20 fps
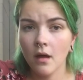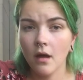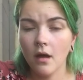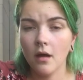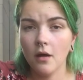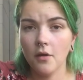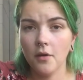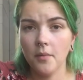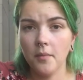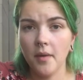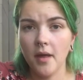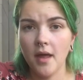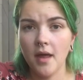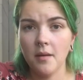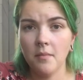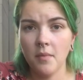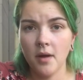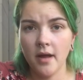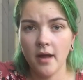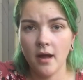
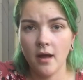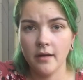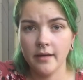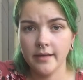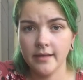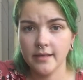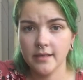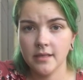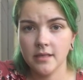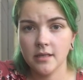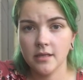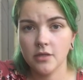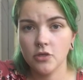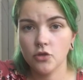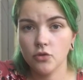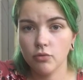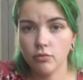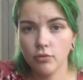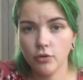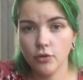And my honest,
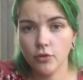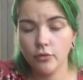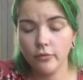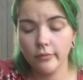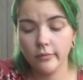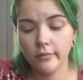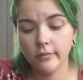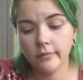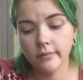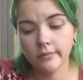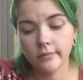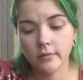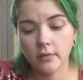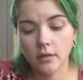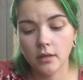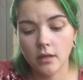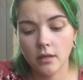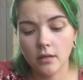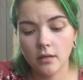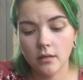true
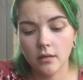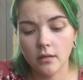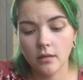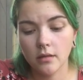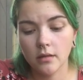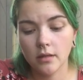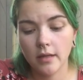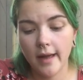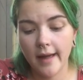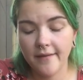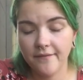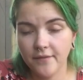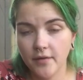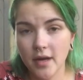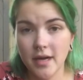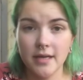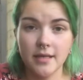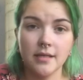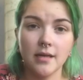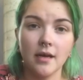
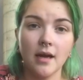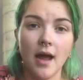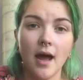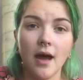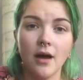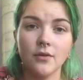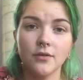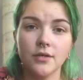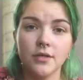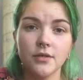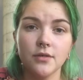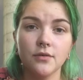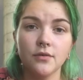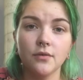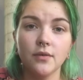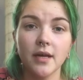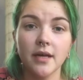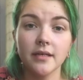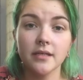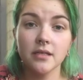advice on how to
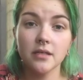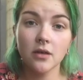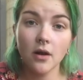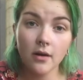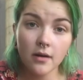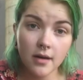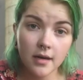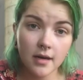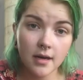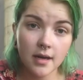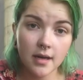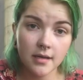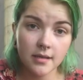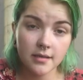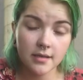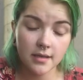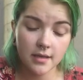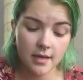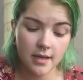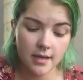get started
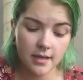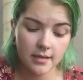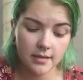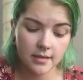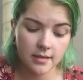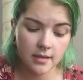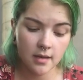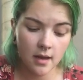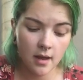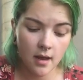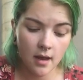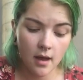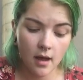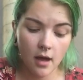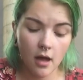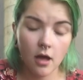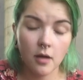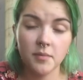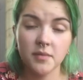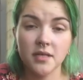into this
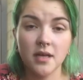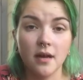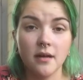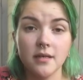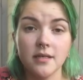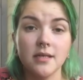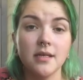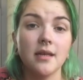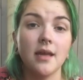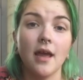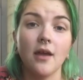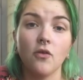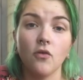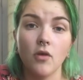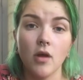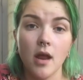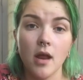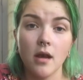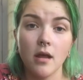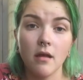is honestly get
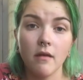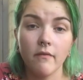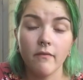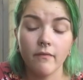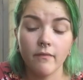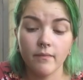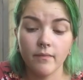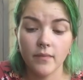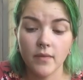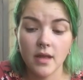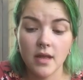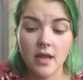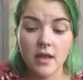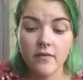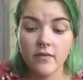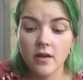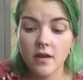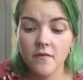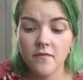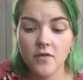creative.
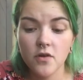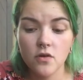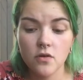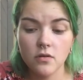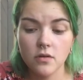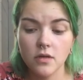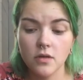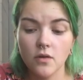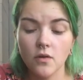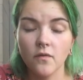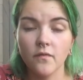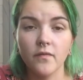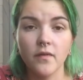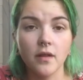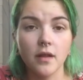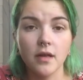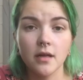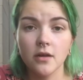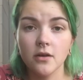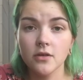Even if you don't feel
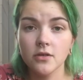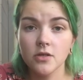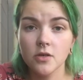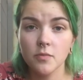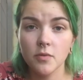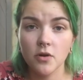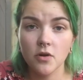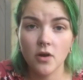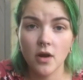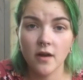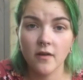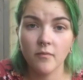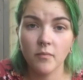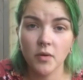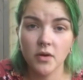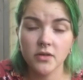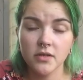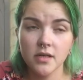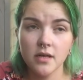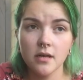like you're a super creative
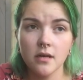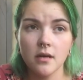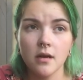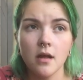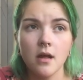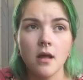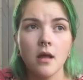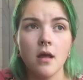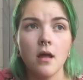person,